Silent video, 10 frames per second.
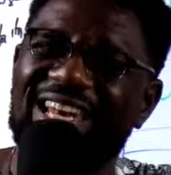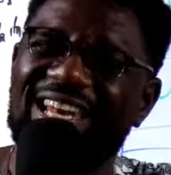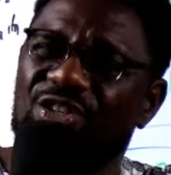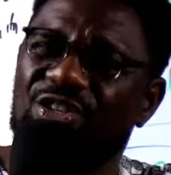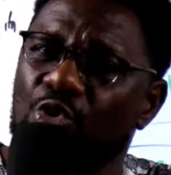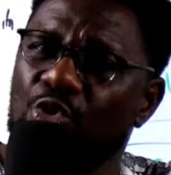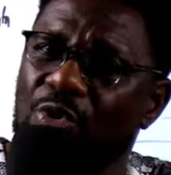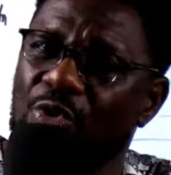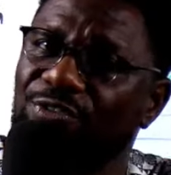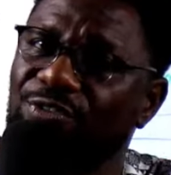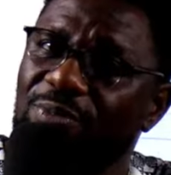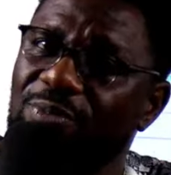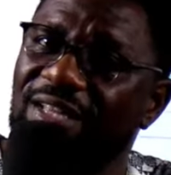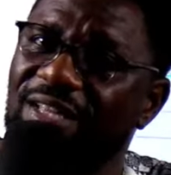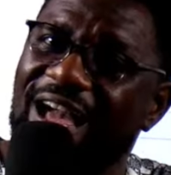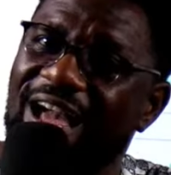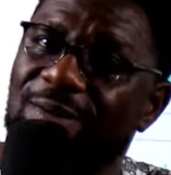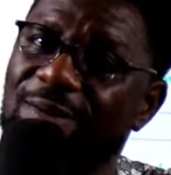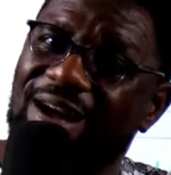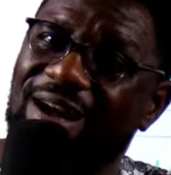you have something at the back of
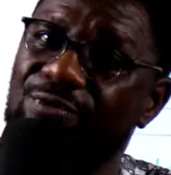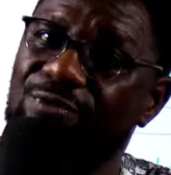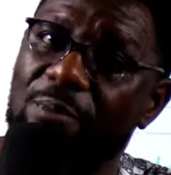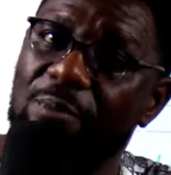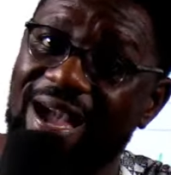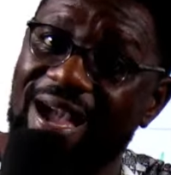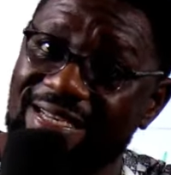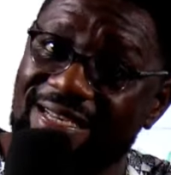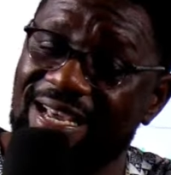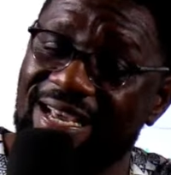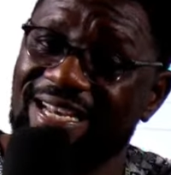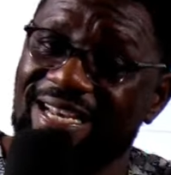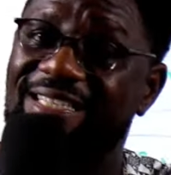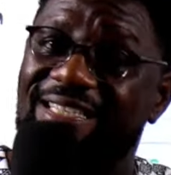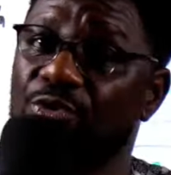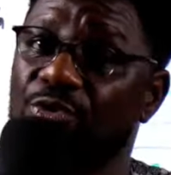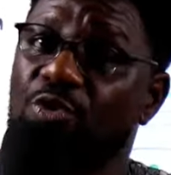your mind that is going to fetch you